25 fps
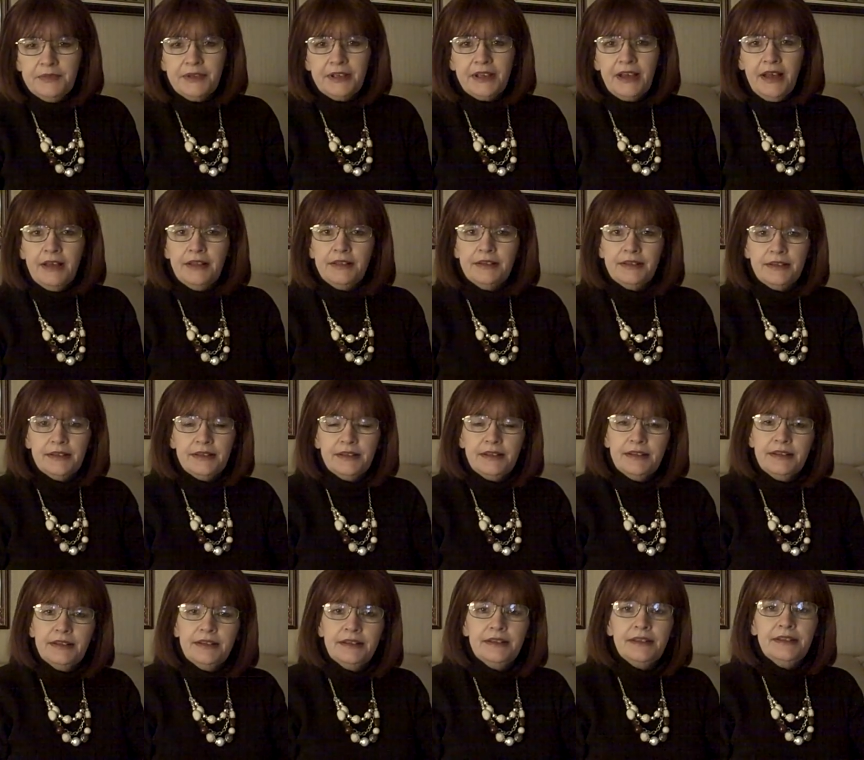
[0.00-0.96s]
the kind of
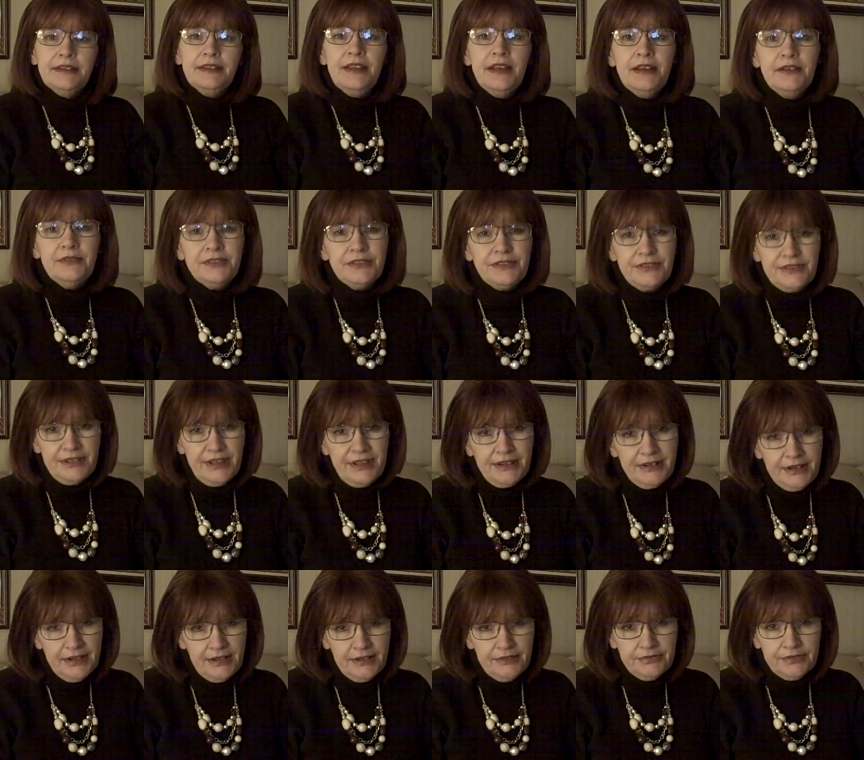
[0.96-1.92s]
never say
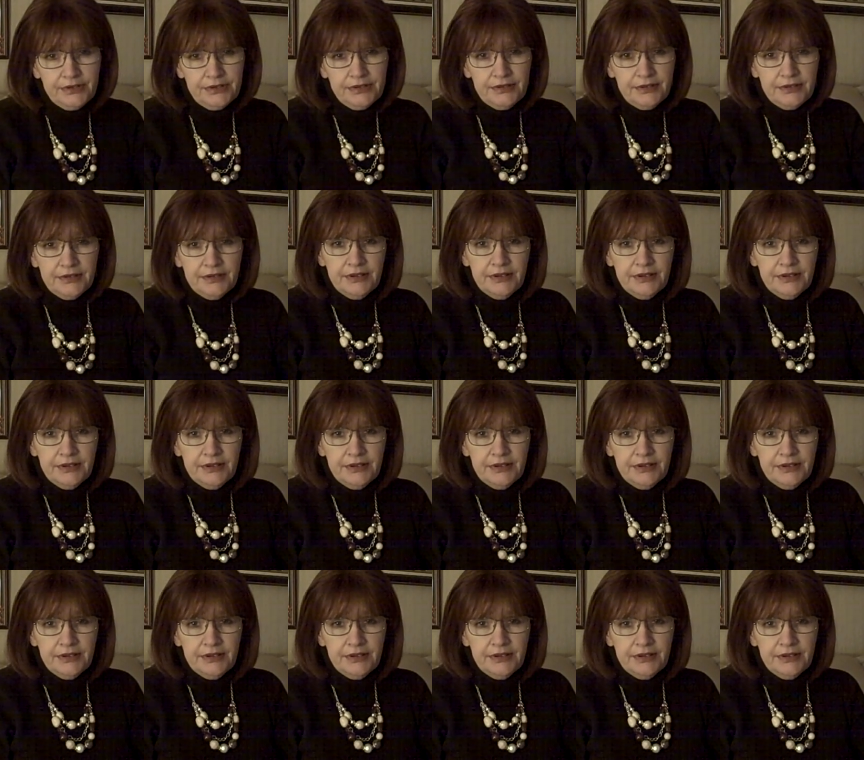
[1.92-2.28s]
never.